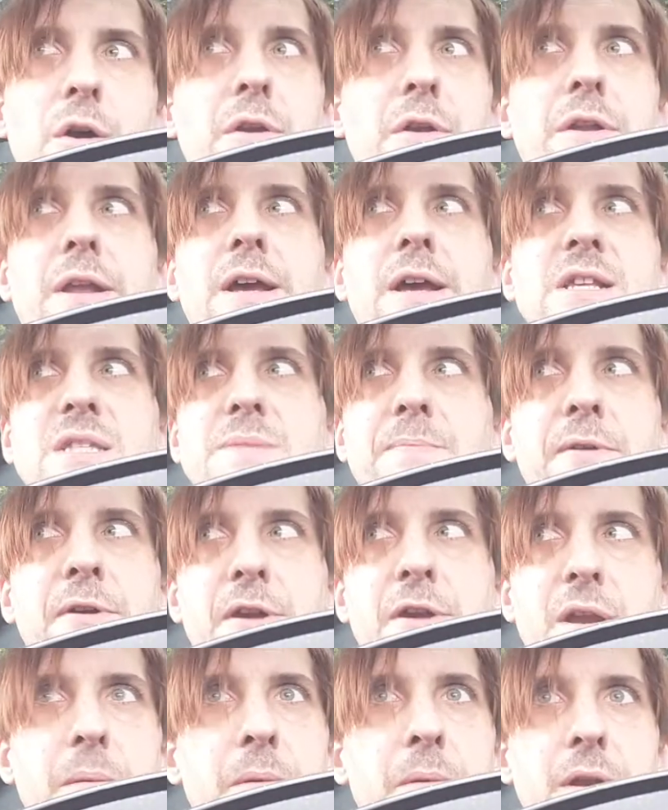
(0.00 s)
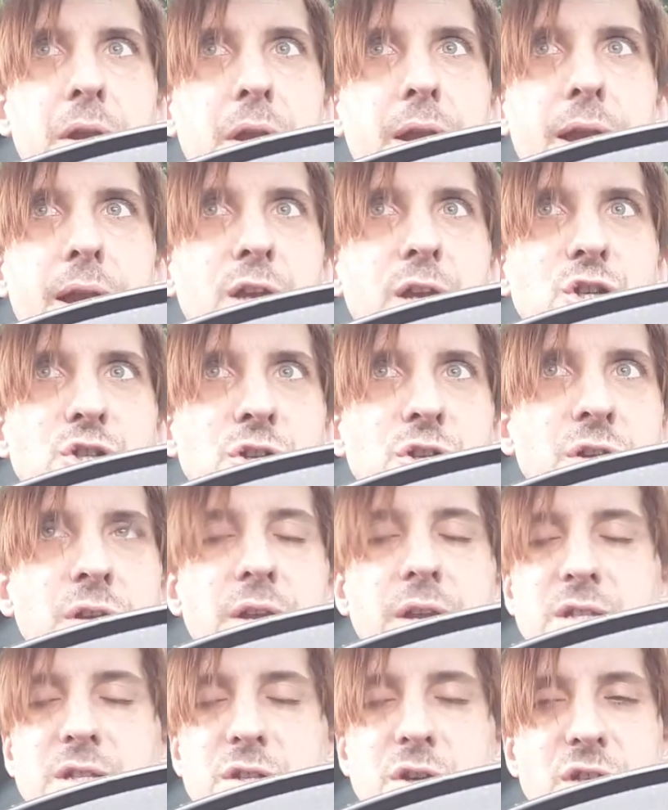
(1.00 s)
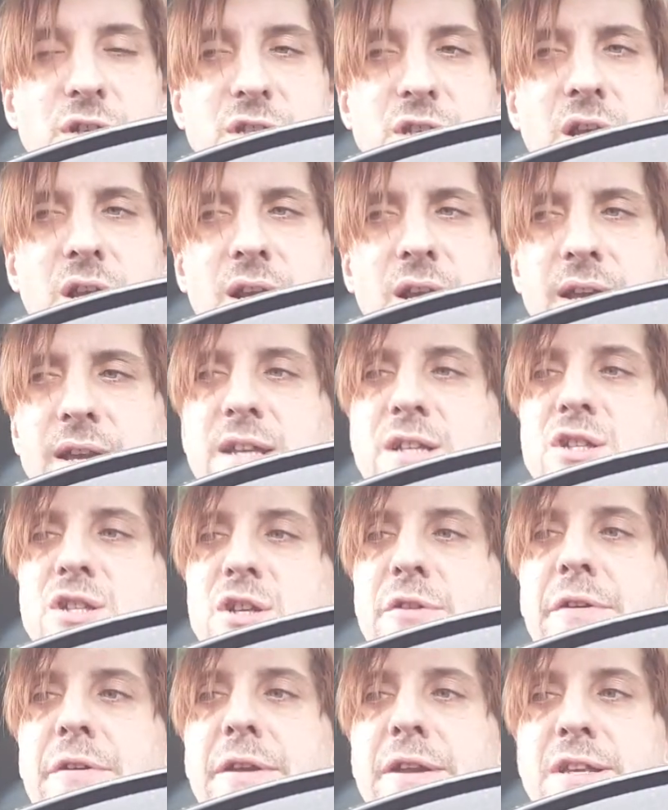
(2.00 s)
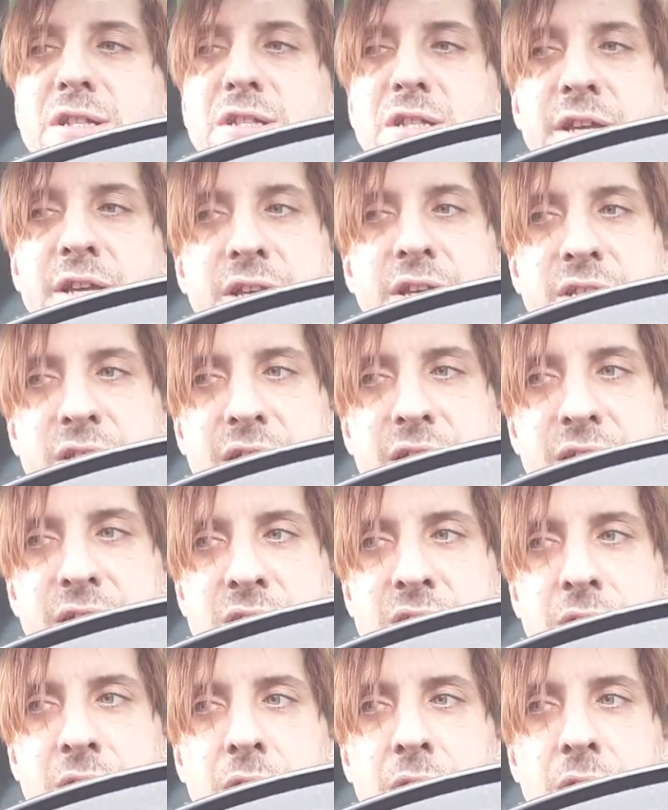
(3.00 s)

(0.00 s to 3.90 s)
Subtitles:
that is spirit communication. It's nice and clear too, at least to his ears.